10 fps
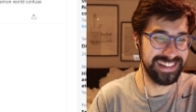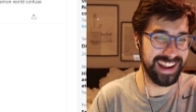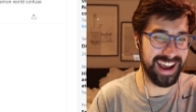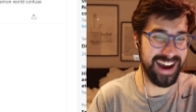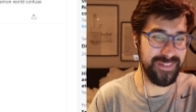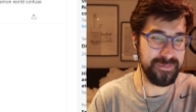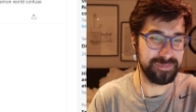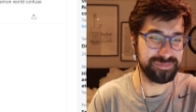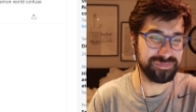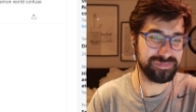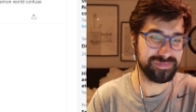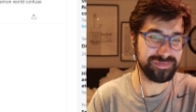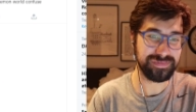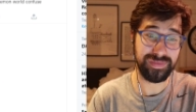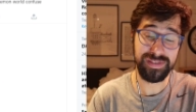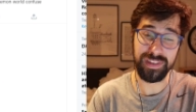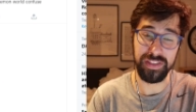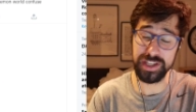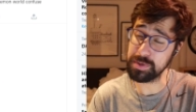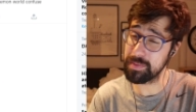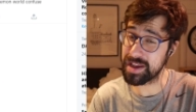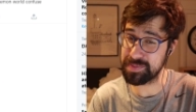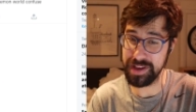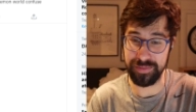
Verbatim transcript: Um, this one messed me up.